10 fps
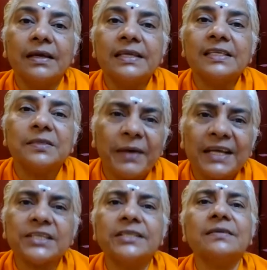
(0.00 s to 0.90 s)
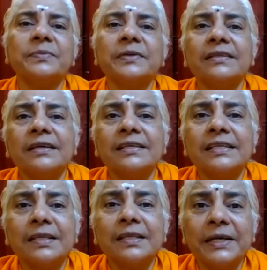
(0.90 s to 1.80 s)
He is bashed up in, uh,
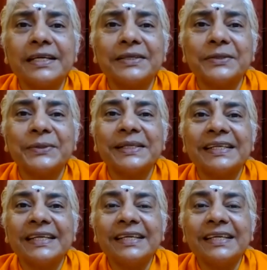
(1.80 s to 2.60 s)
in the beggar role.